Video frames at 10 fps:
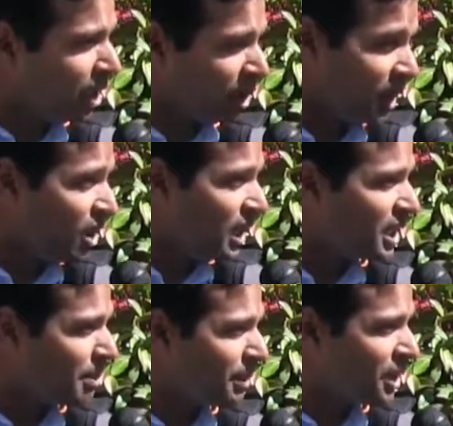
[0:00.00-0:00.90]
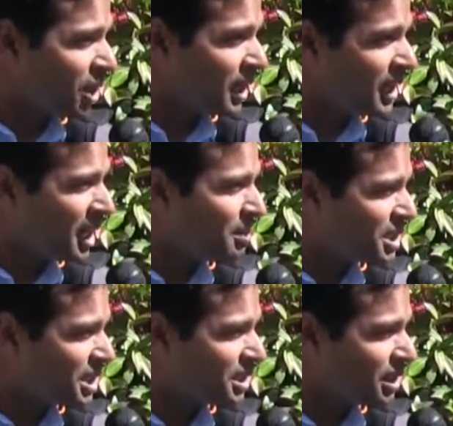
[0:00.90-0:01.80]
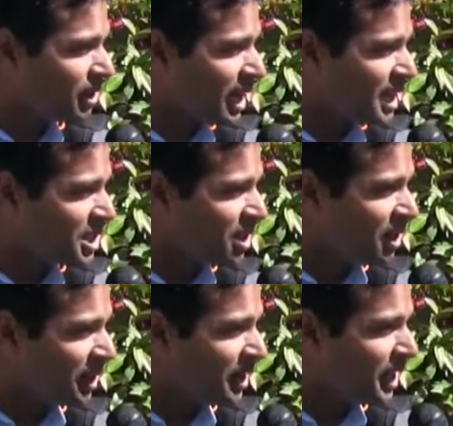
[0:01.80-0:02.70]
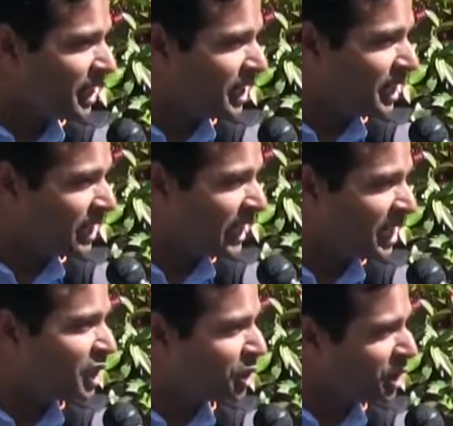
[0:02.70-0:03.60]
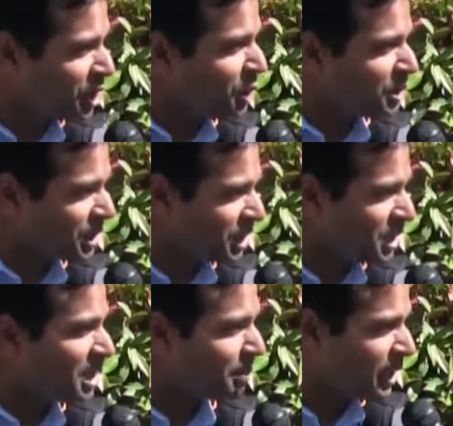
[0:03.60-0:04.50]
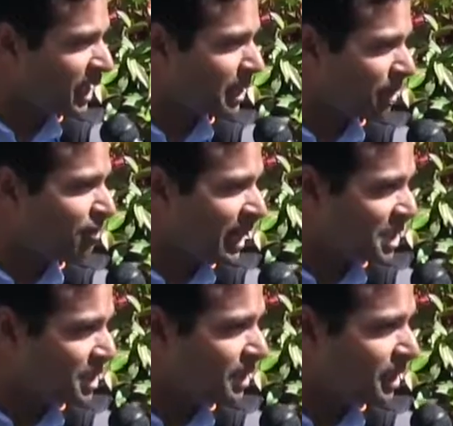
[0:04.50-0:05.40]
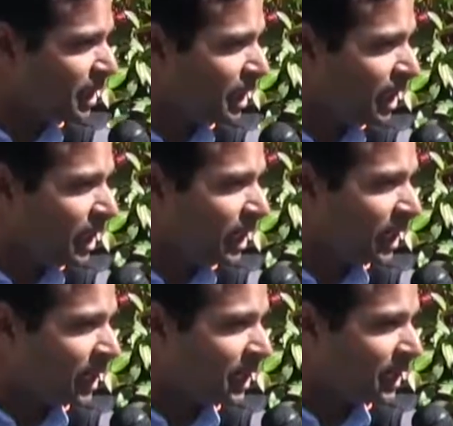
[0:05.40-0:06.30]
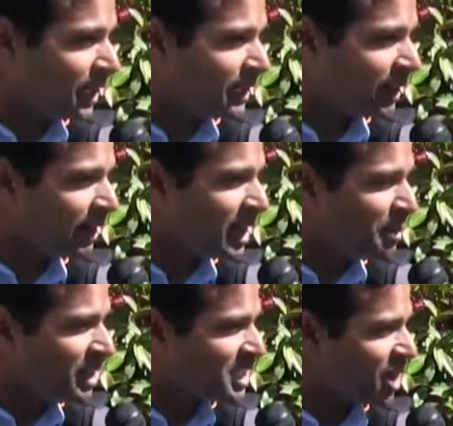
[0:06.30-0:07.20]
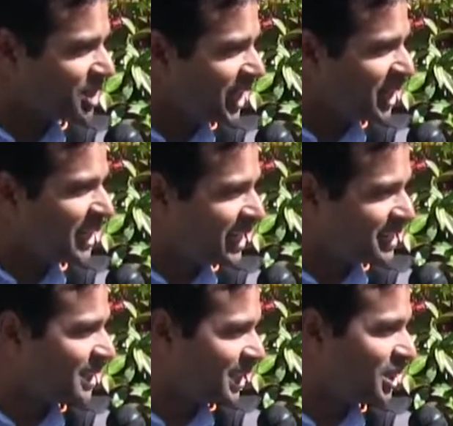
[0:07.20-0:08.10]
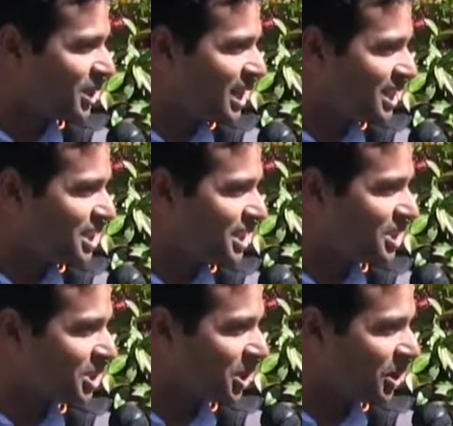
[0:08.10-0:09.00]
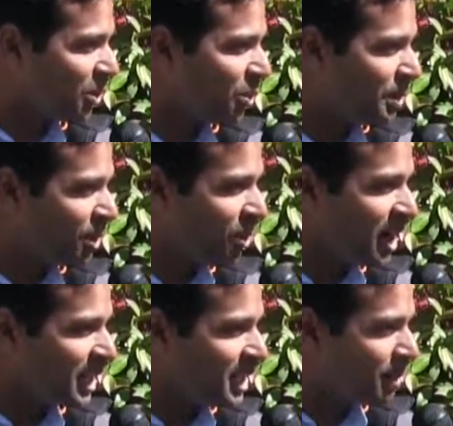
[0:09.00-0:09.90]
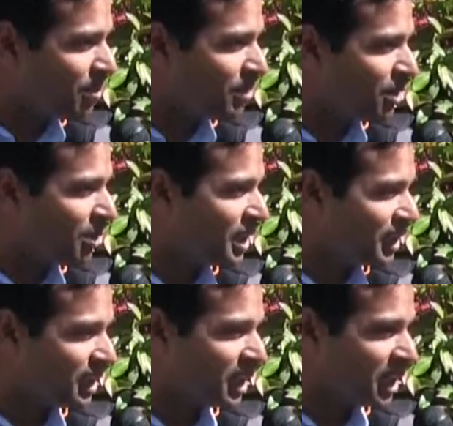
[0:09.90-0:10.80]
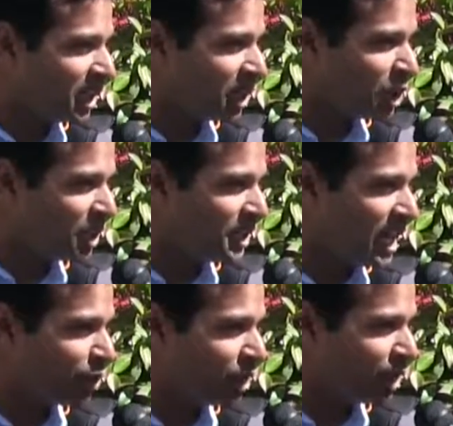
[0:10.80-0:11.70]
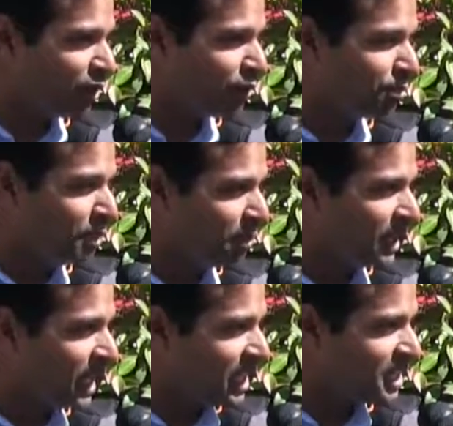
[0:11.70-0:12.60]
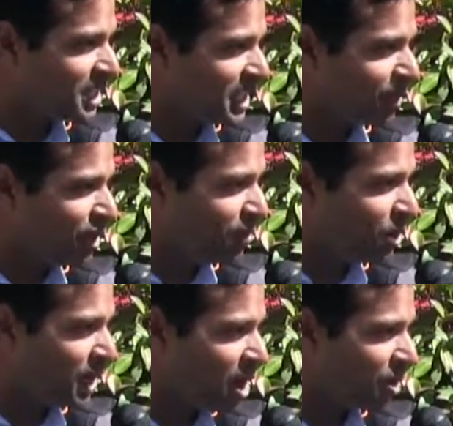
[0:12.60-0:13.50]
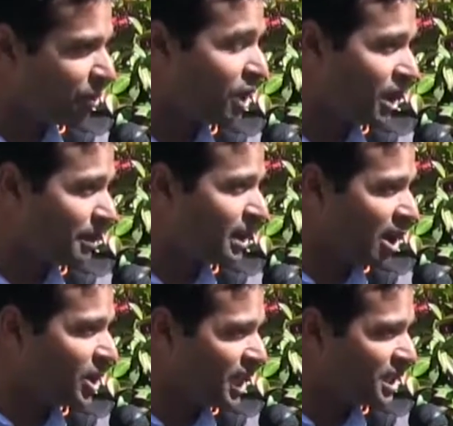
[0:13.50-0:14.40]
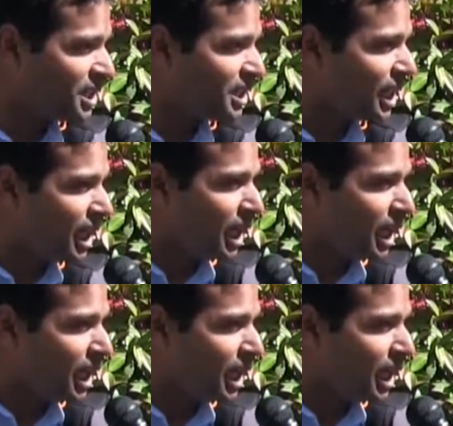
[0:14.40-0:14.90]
or an online company, your entire business relies on uh, getting to your users in a predictable fashion. And there are elements outside your data center that you can't see. So we provide them with a good network of public agents that we have put out. We call them cloud agents.